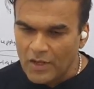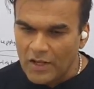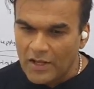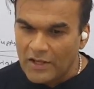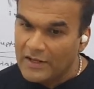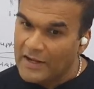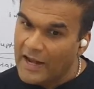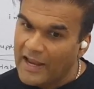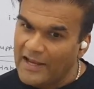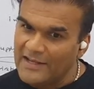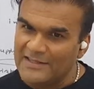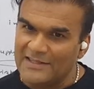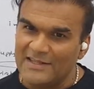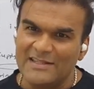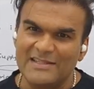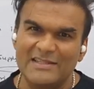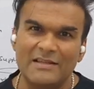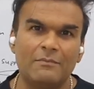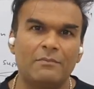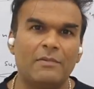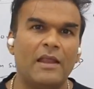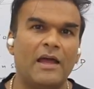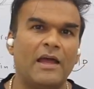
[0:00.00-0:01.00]
rise in
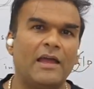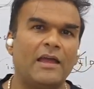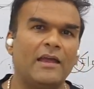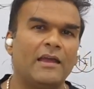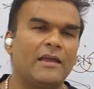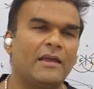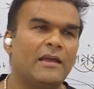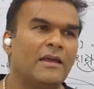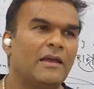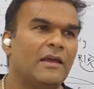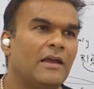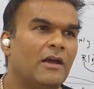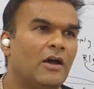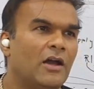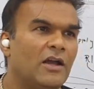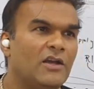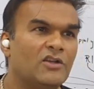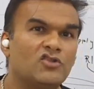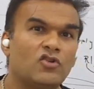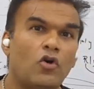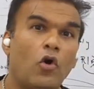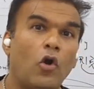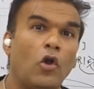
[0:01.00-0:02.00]
supply
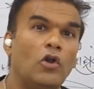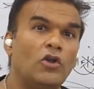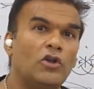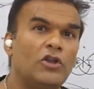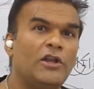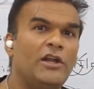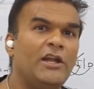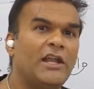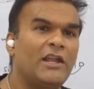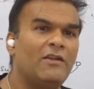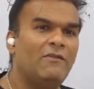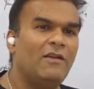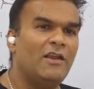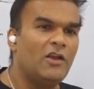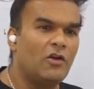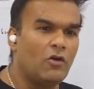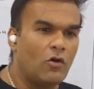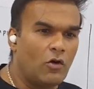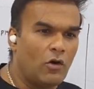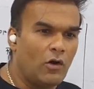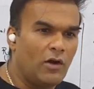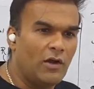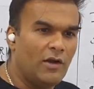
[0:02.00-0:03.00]
is alternatively
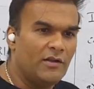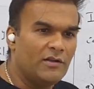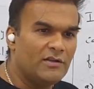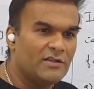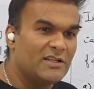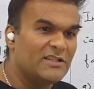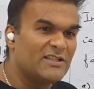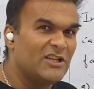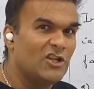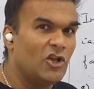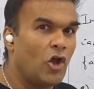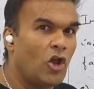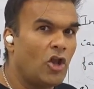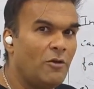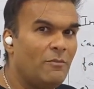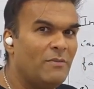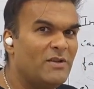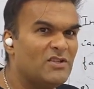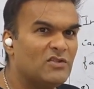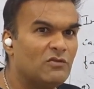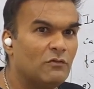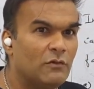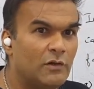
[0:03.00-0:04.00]
called, the
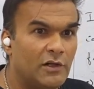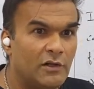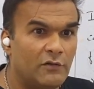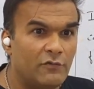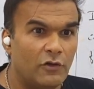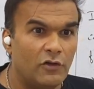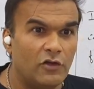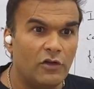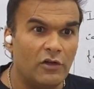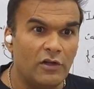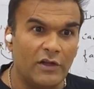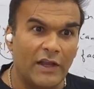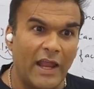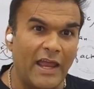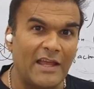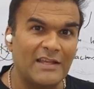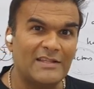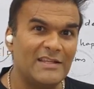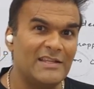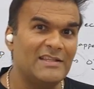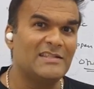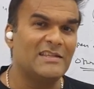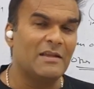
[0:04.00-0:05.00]
synonymous word for the
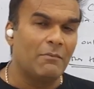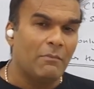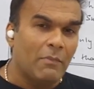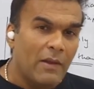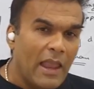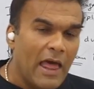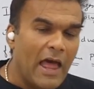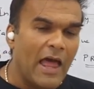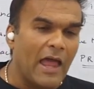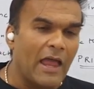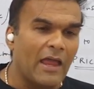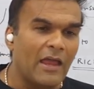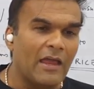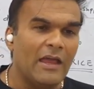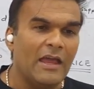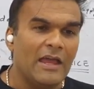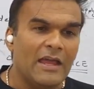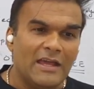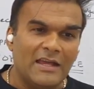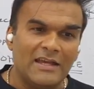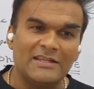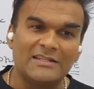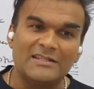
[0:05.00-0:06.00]
rise in supply
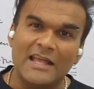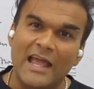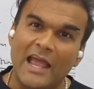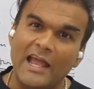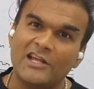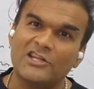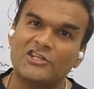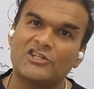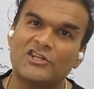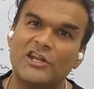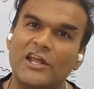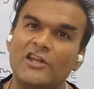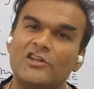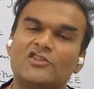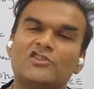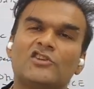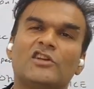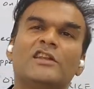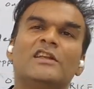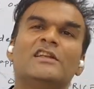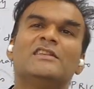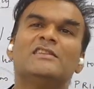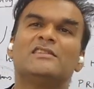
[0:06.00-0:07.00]
is
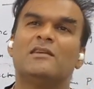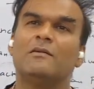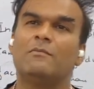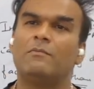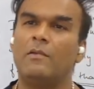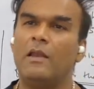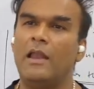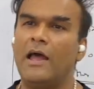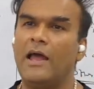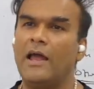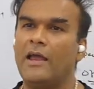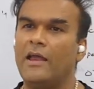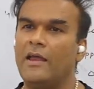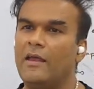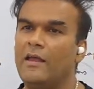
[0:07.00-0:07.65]
expansion in supply,